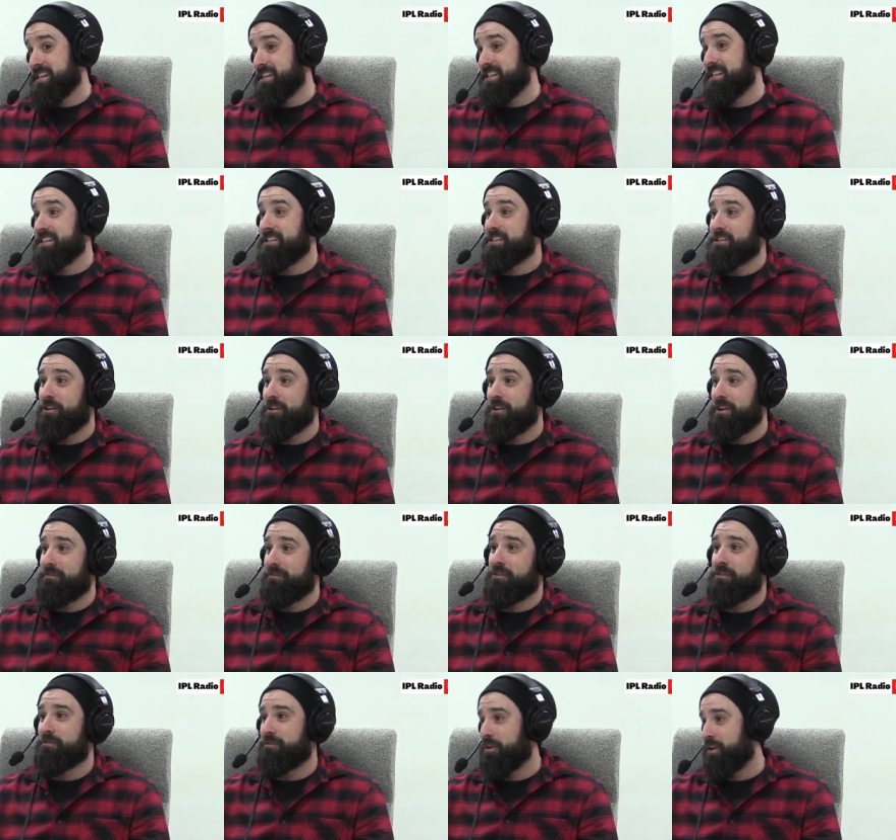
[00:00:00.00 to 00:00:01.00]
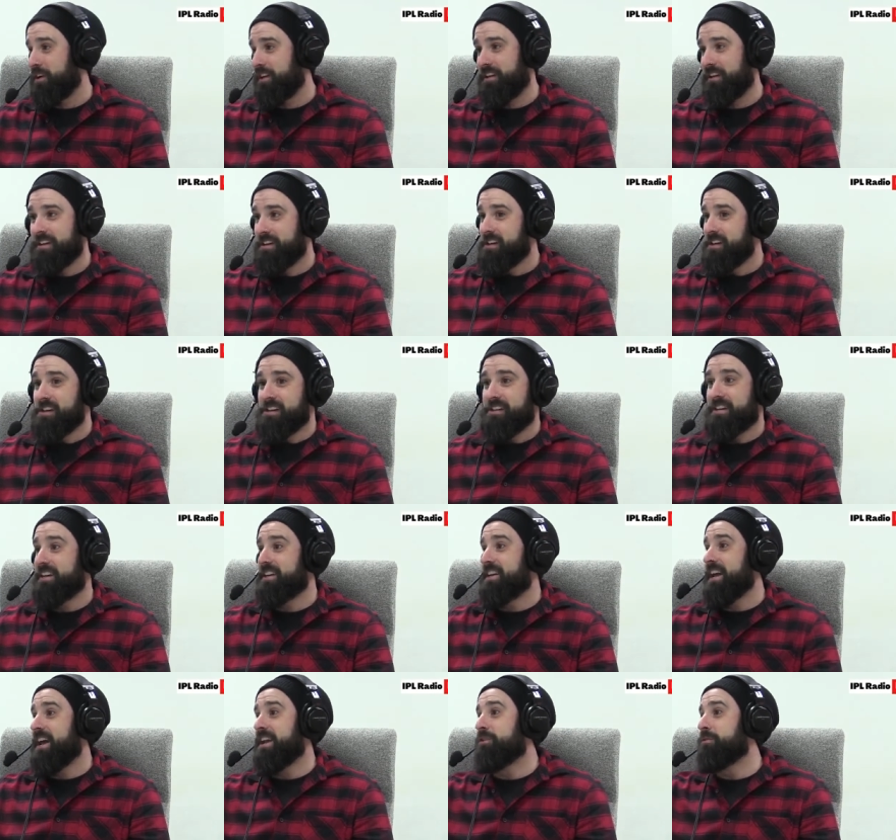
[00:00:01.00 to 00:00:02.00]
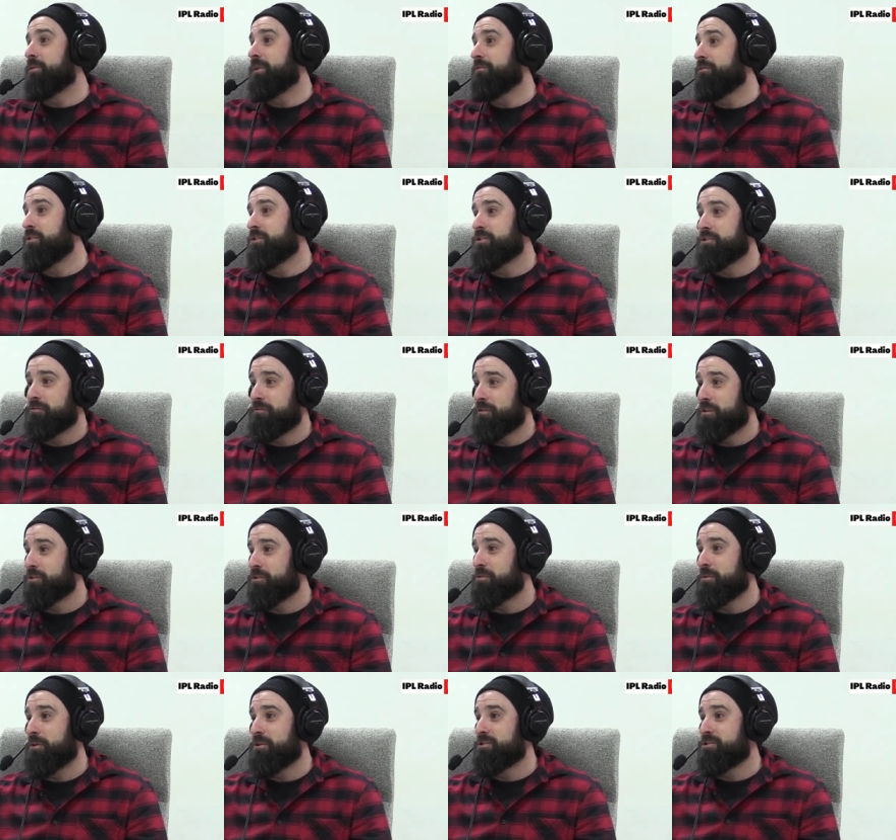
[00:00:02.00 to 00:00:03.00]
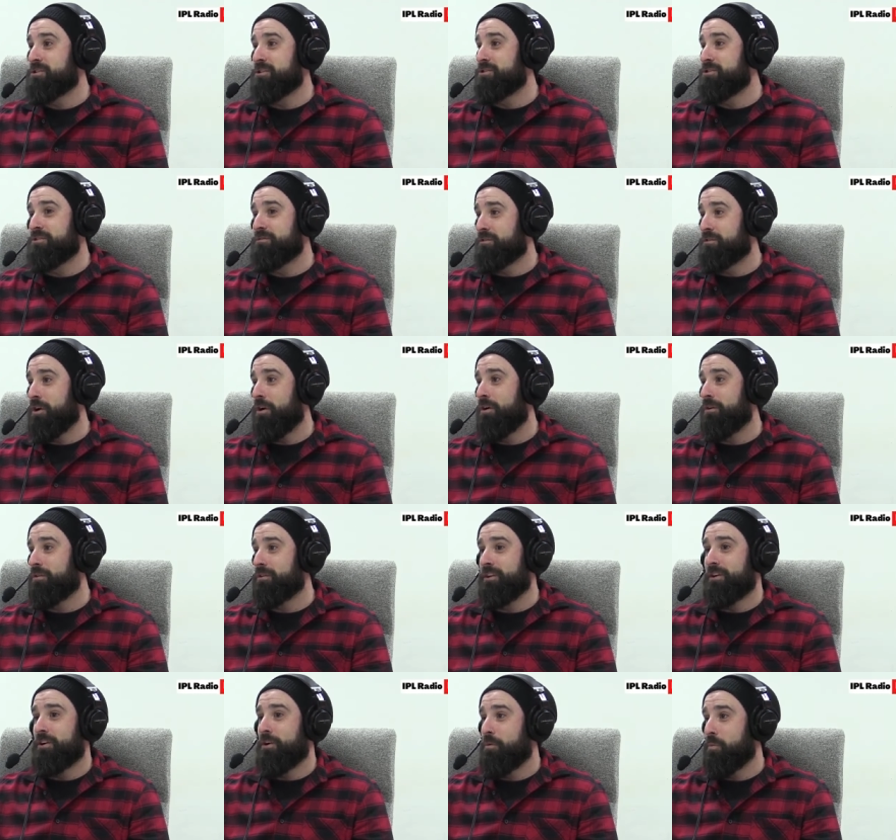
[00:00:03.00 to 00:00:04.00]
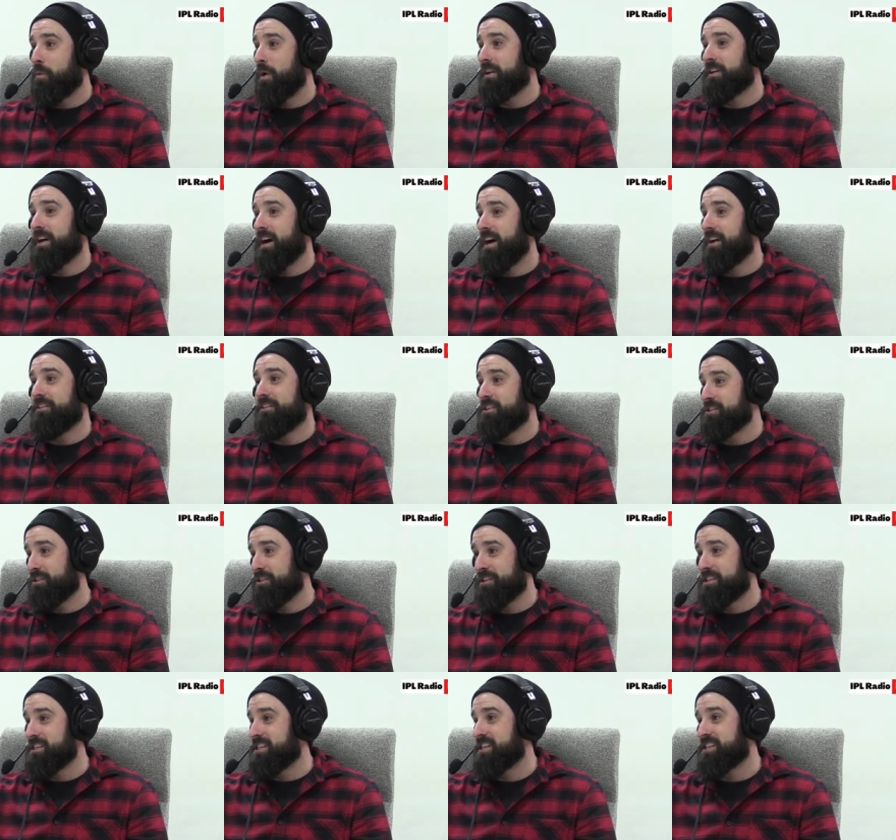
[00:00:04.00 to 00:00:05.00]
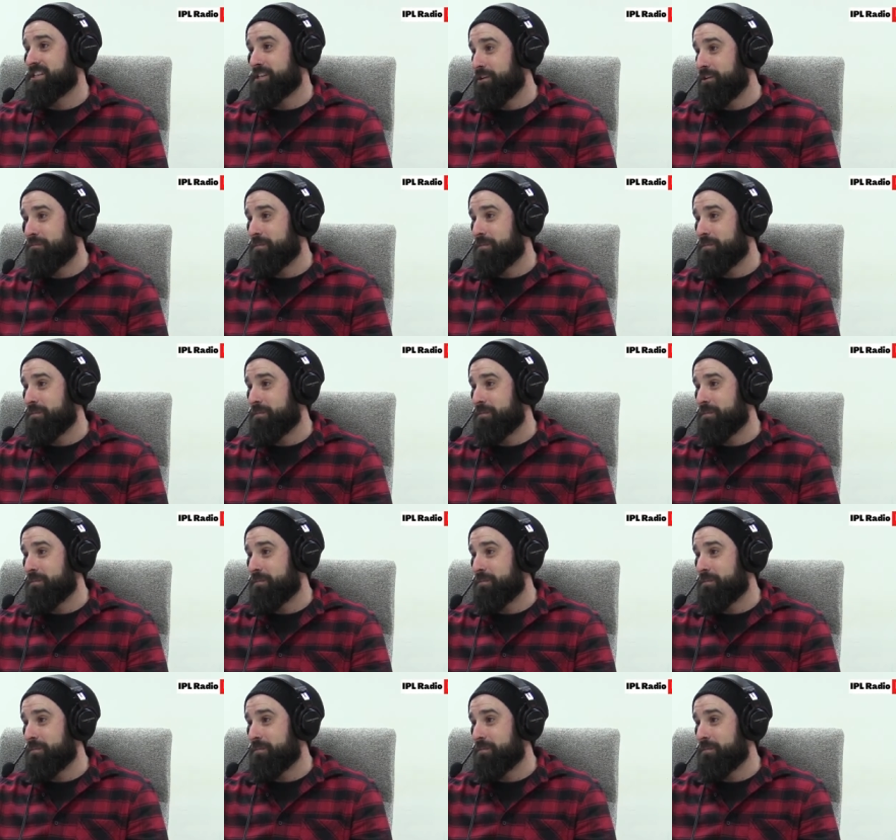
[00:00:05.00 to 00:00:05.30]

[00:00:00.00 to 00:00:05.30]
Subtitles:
So if you've got a Nick Nat Nui Virtuoso, you've got one card, and there's only 60 of them in the